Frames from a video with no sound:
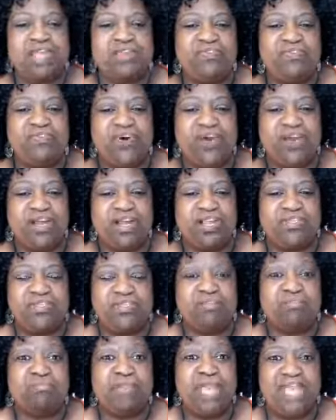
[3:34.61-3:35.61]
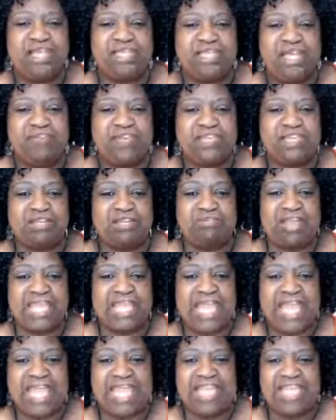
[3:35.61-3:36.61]
May 4th, May 11th, and
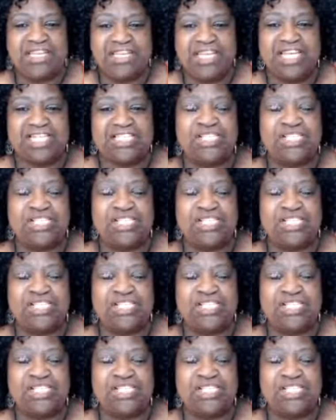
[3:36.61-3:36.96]
May 8th.